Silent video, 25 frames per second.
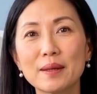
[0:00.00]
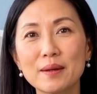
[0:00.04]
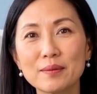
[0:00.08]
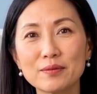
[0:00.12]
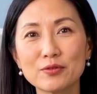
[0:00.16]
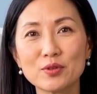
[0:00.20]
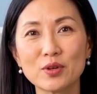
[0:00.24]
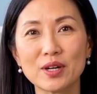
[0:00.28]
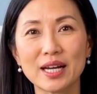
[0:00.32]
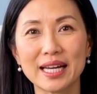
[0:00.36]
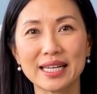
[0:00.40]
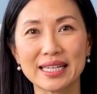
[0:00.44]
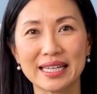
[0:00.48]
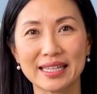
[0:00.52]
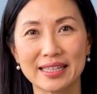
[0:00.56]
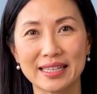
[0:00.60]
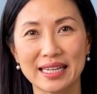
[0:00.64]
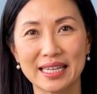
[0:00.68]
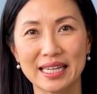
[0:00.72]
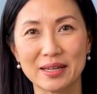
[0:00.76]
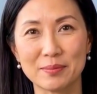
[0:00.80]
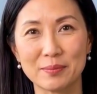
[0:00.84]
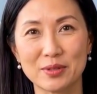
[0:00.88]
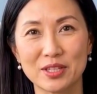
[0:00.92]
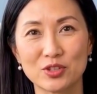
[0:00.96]
For
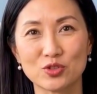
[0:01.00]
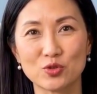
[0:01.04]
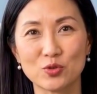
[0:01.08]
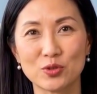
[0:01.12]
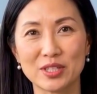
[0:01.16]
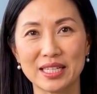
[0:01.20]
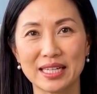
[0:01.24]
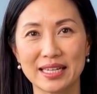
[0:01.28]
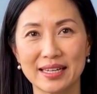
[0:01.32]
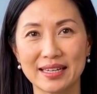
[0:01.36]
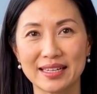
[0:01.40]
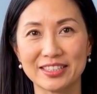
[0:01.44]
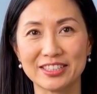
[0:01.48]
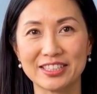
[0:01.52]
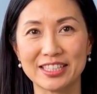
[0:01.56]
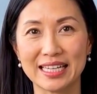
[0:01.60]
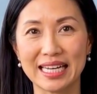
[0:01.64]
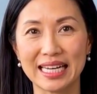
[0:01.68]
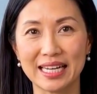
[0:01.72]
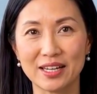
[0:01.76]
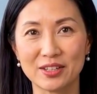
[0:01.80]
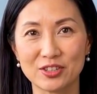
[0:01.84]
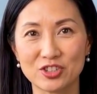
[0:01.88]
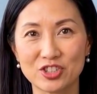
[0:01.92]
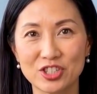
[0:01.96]
anything in between,
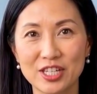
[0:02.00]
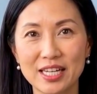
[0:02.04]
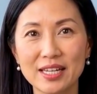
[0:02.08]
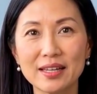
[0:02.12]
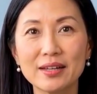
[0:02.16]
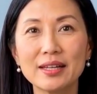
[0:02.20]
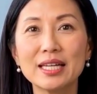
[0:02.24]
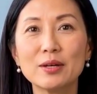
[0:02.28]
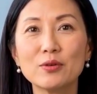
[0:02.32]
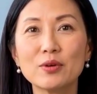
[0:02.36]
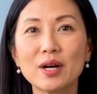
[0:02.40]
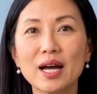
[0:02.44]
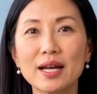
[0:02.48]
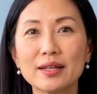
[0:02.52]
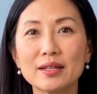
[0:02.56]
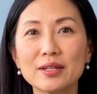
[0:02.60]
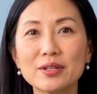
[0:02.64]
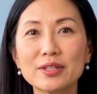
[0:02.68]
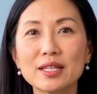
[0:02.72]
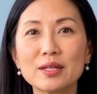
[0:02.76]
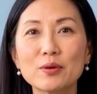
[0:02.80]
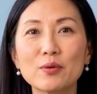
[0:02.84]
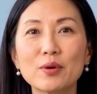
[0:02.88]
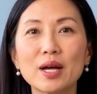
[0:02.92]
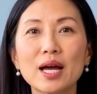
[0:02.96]
scale gently rather
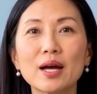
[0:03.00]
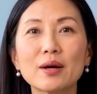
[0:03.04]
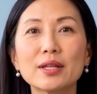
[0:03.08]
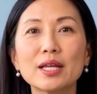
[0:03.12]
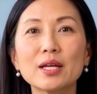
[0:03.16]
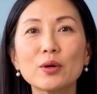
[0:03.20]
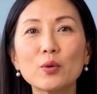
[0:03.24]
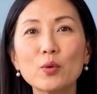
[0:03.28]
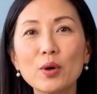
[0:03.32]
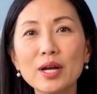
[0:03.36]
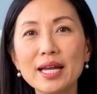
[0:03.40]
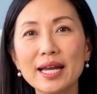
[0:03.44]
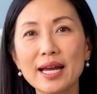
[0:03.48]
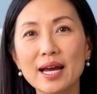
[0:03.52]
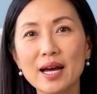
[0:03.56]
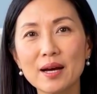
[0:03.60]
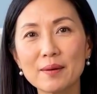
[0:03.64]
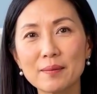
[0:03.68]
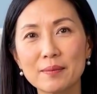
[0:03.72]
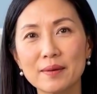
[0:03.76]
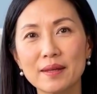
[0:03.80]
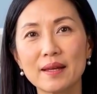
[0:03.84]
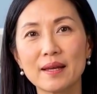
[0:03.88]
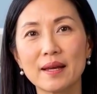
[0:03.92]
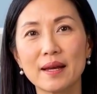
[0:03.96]
than rounding way
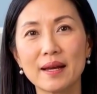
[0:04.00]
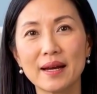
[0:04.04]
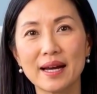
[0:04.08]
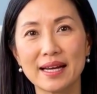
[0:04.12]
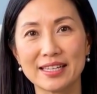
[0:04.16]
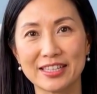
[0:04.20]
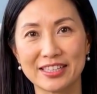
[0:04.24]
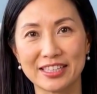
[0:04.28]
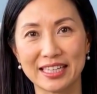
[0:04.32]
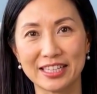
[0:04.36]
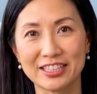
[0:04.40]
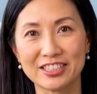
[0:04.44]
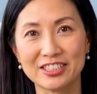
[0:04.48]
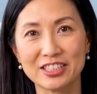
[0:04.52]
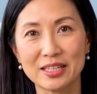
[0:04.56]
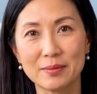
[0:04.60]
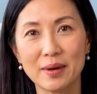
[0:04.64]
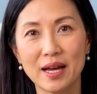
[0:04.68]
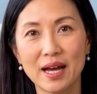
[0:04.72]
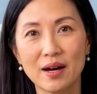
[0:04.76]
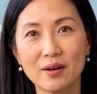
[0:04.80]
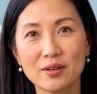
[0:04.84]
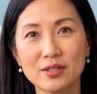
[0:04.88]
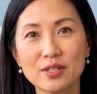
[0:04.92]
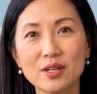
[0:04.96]
up. A
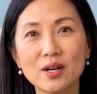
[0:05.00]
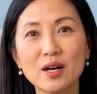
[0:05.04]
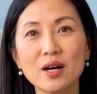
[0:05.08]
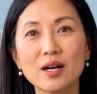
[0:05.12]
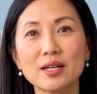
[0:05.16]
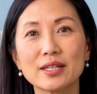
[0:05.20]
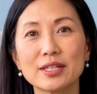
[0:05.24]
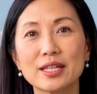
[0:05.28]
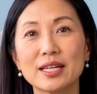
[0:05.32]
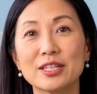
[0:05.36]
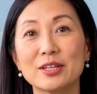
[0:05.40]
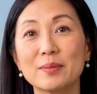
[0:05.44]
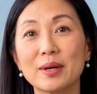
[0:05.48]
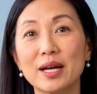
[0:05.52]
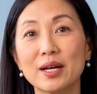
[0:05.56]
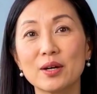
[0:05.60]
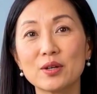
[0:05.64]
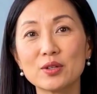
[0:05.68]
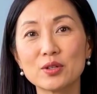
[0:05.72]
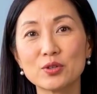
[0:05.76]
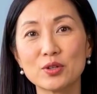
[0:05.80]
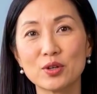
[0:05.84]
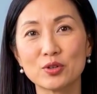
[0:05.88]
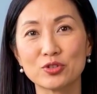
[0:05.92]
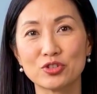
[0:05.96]
60-pound dog does better
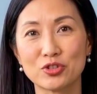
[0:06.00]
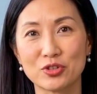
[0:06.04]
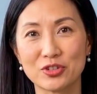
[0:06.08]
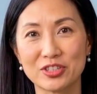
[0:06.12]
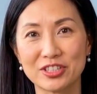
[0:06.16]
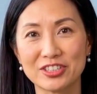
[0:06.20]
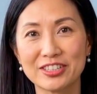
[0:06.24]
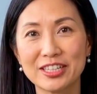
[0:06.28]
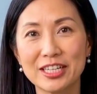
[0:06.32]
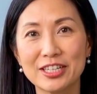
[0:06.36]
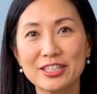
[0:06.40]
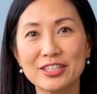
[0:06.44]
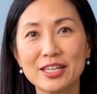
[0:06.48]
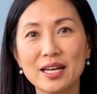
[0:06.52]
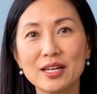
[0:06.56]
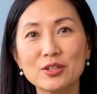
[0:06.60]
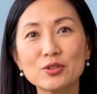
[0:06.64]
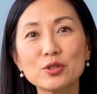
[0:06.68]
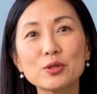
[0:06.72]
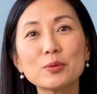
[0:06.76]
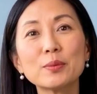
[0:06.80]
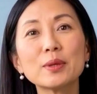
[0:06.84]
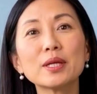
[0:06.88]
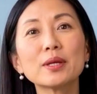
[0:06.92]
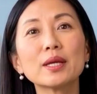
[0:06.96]
closer to
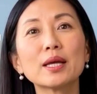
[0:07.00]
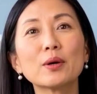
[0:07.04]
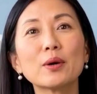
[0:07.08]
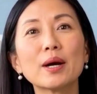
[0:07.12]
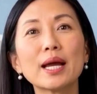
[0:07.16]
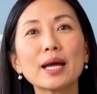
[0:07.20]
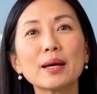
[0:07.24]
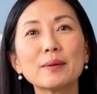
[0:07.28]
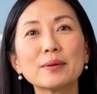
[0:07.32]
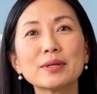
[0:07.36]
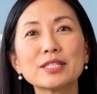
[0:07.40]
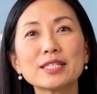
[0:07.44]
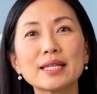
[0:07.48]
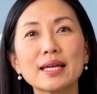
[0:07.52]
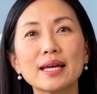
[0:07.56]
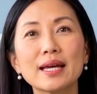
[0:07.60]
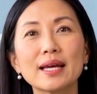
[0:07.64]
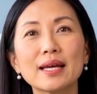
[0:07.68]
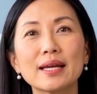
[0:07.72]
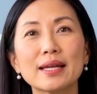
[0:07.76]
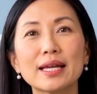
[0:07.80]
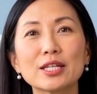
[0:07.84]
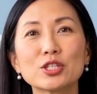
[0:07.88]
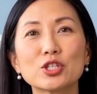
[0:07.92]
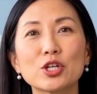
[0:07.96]
600 milligrams
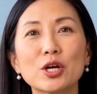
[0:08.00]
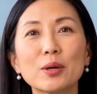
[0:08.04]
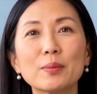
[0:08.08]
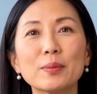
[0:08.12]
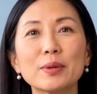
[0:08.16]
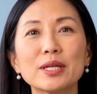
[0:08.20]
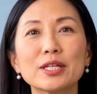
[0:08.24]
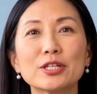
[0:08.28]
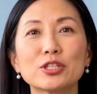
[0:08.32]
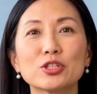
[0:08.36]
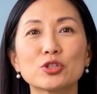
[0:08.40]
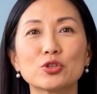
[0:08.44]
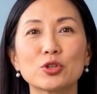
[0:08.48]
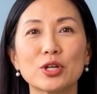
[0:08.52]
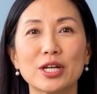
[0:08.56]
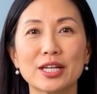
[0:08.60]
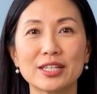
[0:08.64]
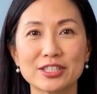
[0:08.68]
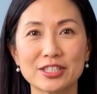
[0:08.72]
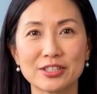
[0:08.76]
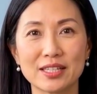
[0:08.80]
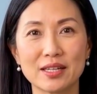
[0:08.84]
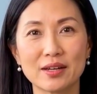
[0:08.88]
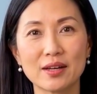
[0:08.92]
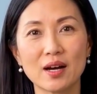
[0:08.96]
than jumping straight
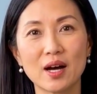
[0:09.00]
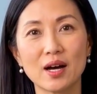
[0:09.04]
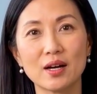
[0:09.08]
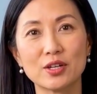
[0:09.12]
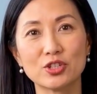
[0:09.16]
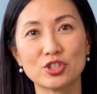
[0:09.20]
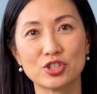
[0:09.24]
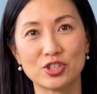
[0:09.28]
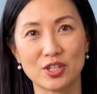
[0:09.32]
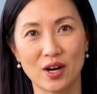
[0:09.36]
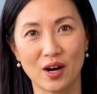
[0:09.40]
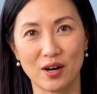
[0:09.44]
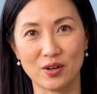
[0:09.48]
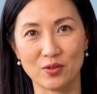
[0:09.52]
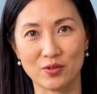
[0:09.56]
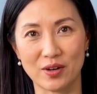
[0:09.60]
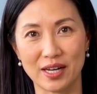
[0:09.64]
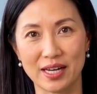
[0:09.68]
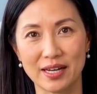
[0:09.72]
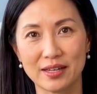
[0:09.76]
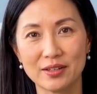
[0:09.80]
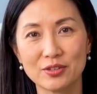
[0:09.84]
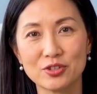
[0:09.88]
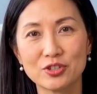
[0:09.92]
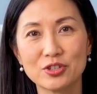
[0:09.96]
to the large dog
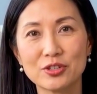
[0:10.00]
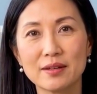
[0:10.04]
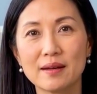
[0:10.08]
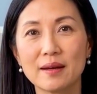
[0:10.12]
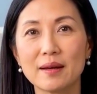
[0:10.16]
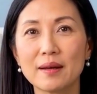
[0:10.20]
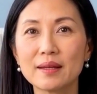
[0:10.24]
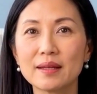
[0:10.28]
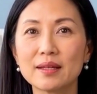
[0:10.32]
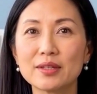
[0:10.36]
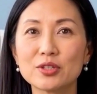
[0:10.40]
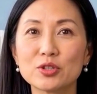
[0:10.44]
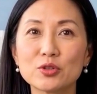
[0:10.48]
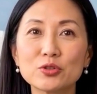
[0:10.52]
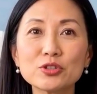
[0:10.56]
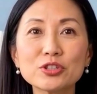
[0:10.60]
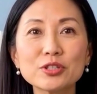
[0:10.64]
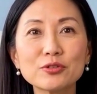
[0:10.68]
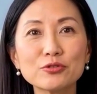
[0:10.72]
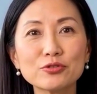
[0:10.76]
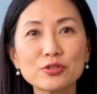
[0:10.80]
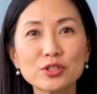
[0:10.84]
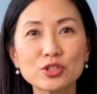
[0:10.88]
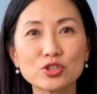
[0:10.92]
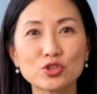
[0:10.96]
range. Use a
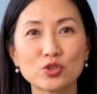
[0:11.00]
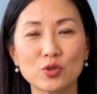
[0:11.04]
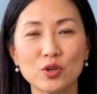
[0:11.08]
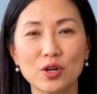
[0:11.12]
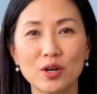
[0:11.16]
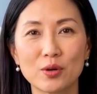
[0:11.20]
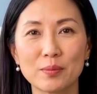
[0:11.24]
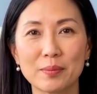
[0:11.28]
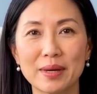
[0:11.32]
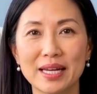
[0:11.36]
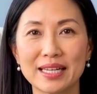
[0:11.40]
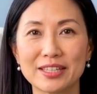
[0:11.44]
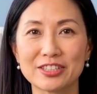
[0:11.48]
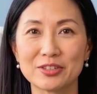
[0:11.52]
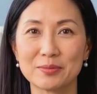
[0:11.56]
fish oil made